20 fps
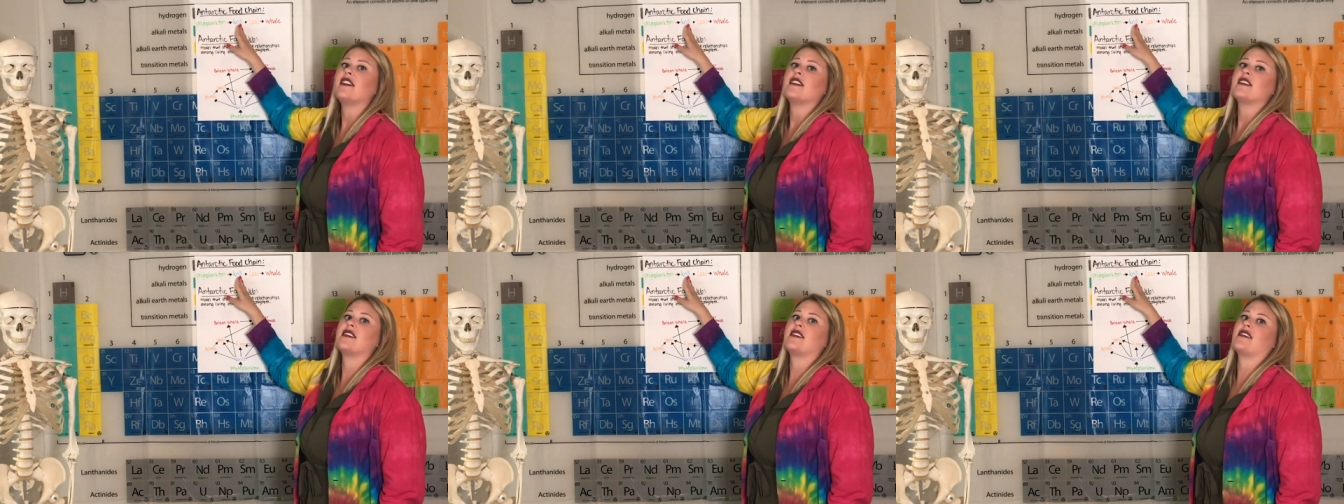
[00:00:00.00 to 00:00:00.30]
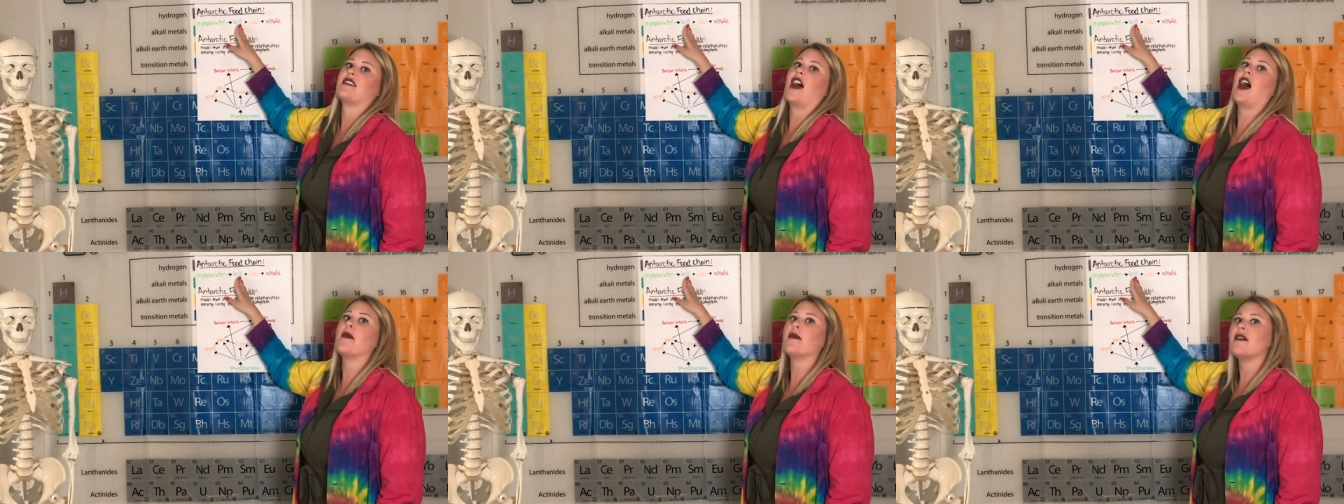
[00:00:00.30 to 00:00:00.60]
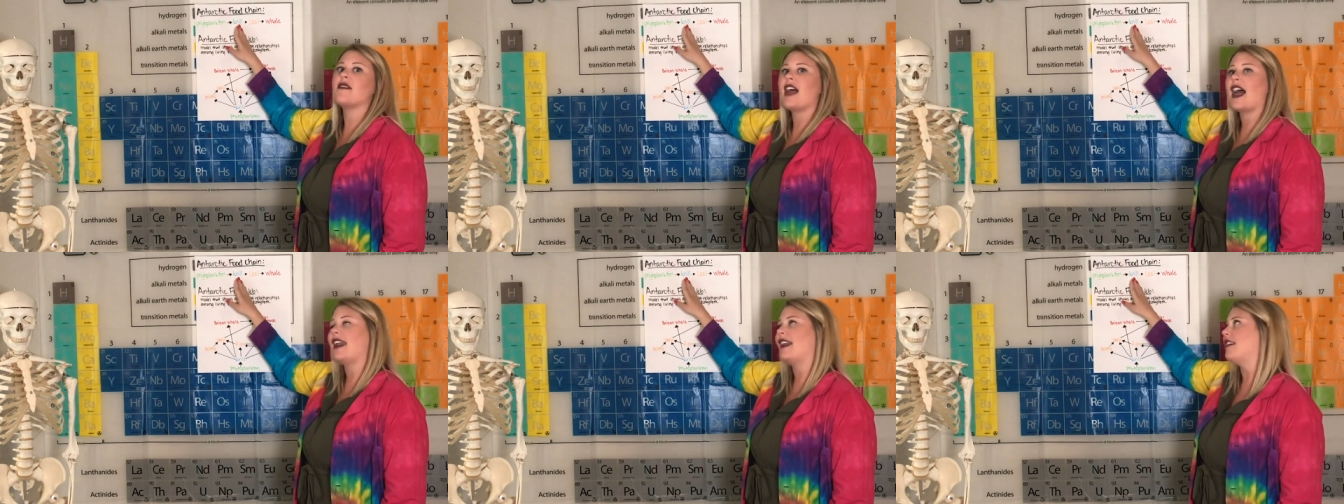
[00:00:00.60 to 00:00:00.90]
Some
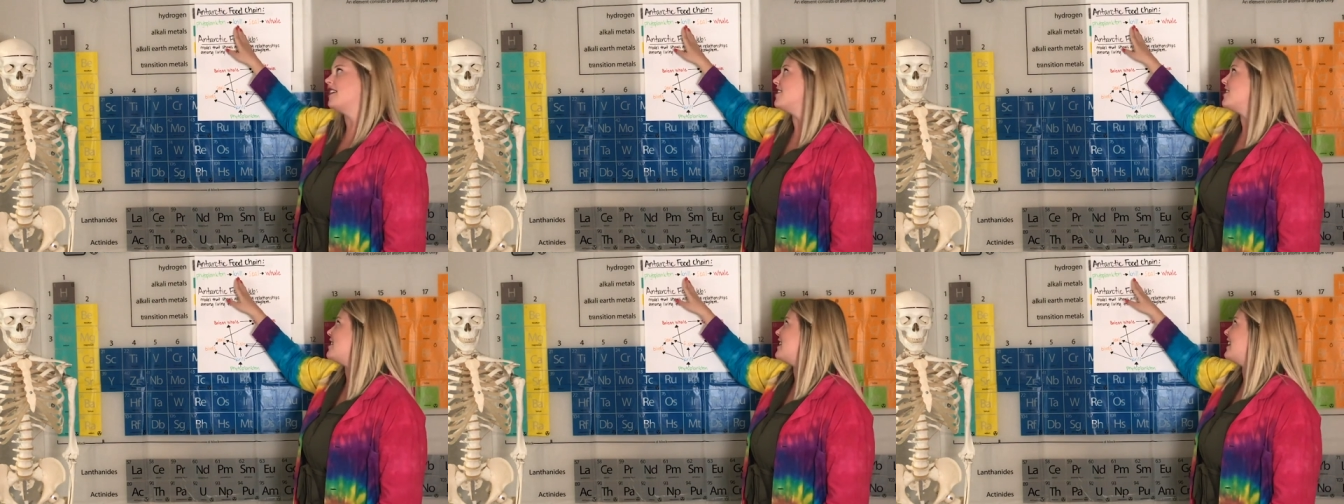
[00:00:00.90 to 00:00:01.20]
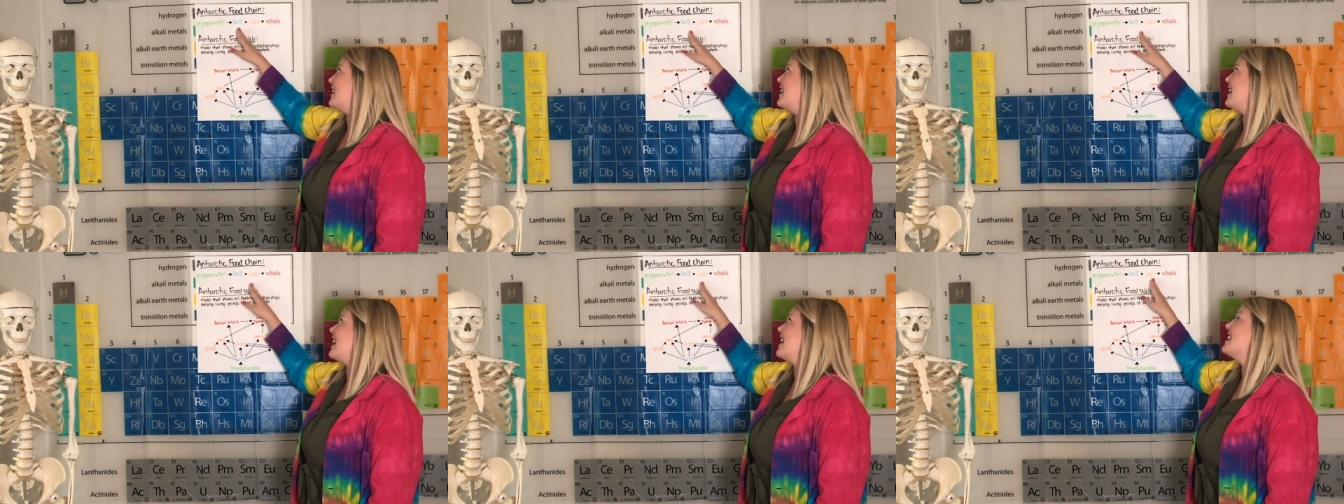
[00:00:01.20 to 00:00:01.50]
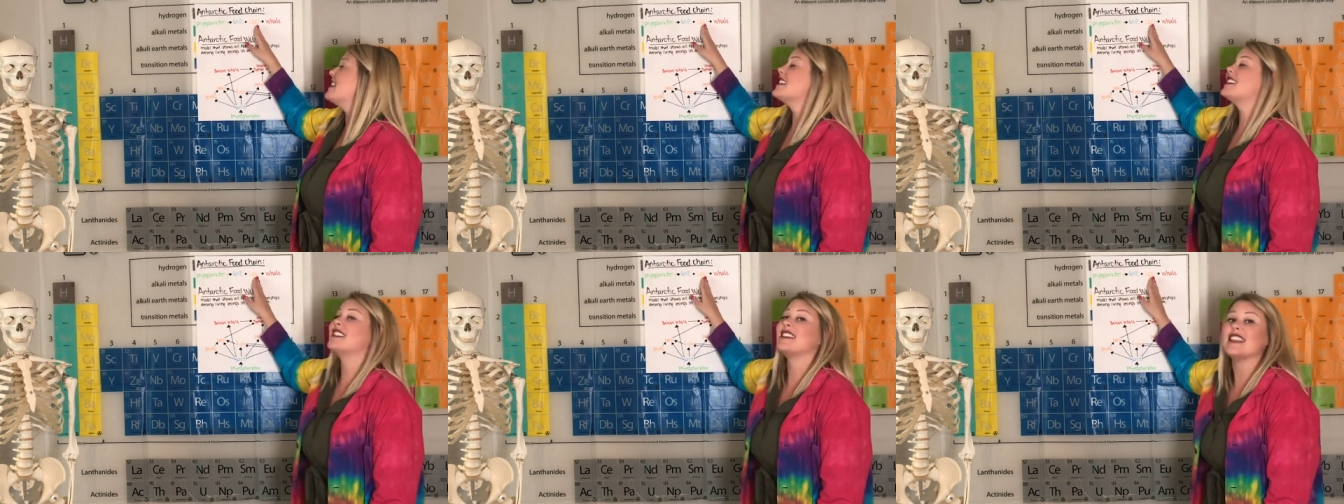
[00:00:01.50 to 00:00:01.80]
of that energy
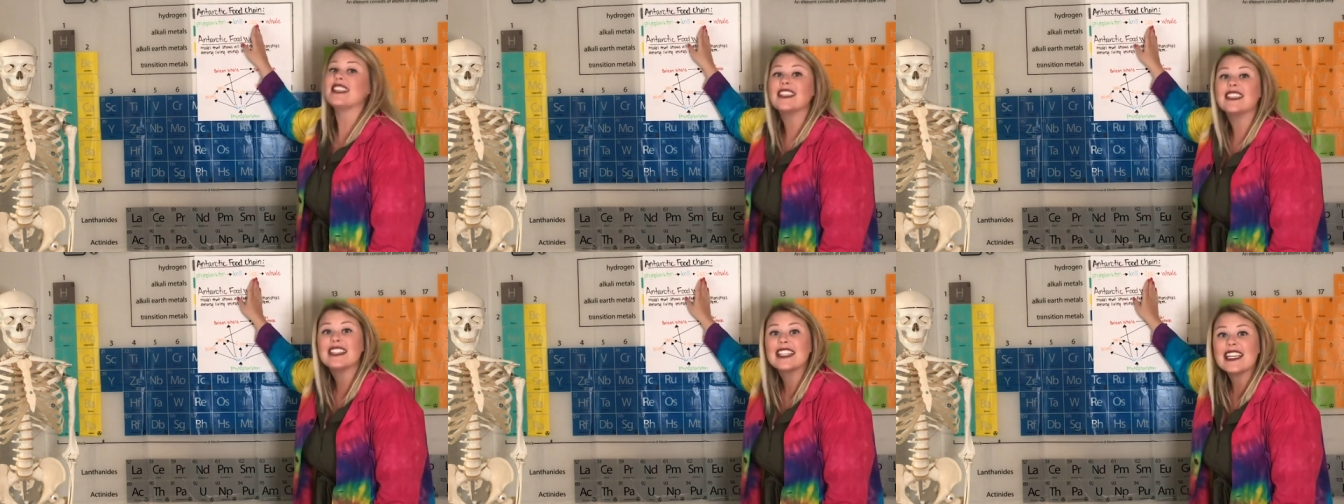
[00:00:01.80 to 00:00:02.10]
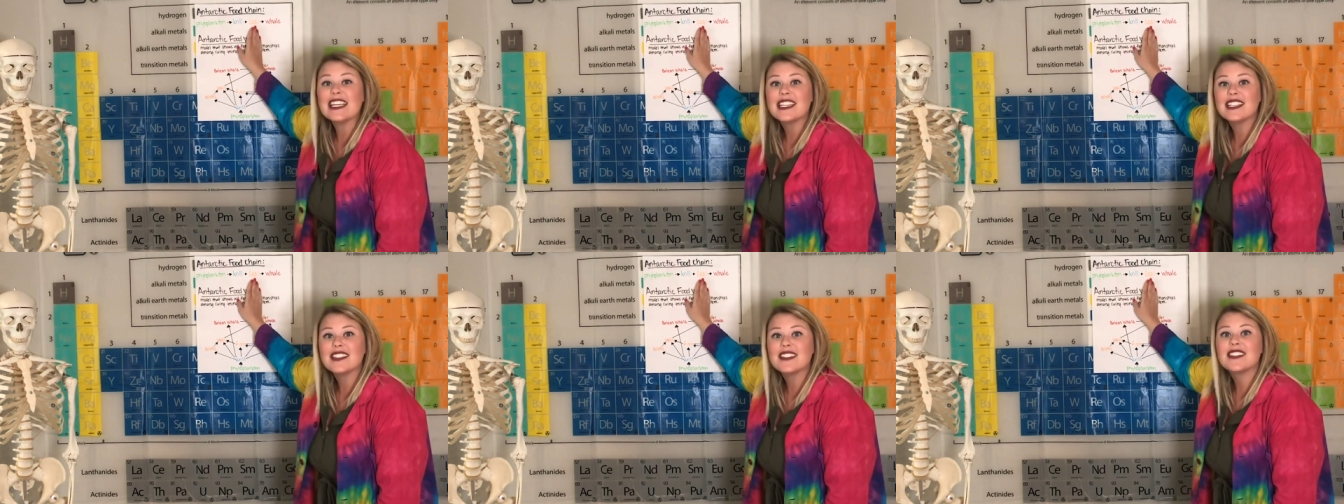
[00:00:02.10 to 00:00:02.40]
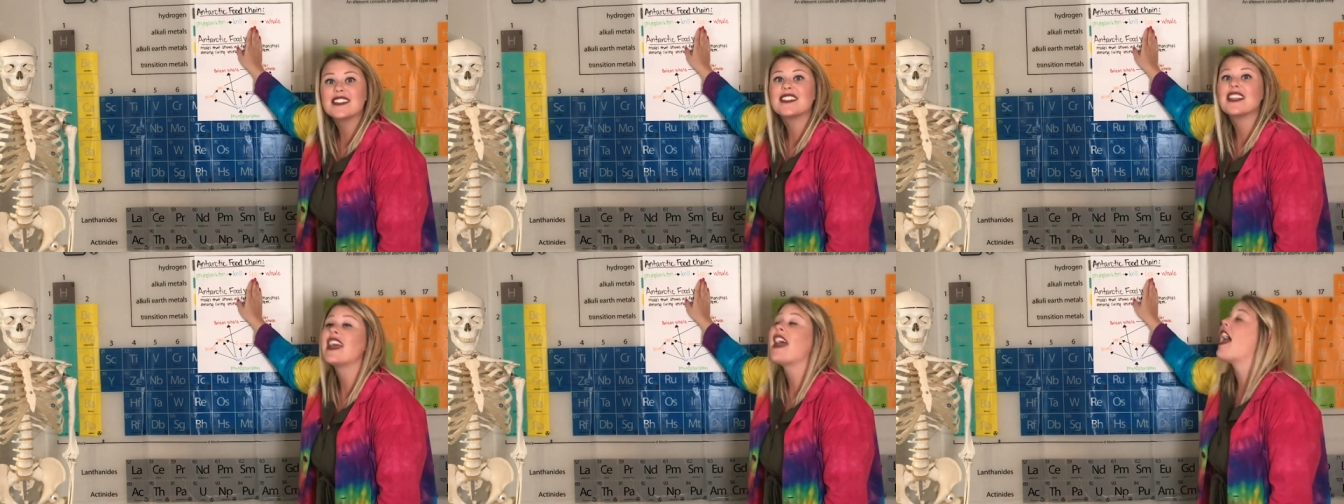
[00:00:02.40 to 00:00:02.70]
again the seal
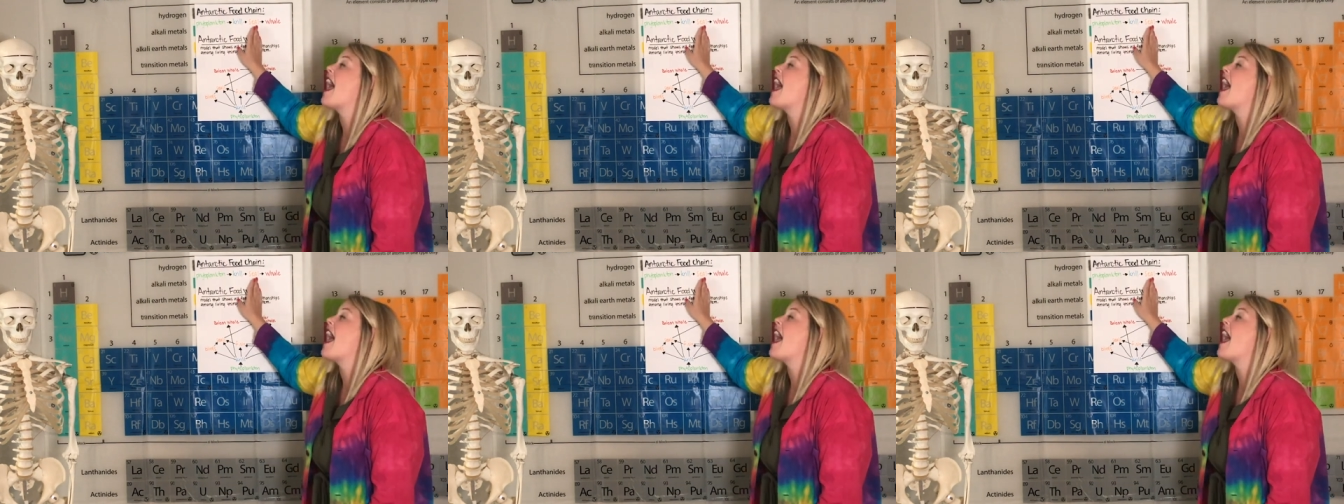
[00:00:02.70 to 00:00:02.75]
eats.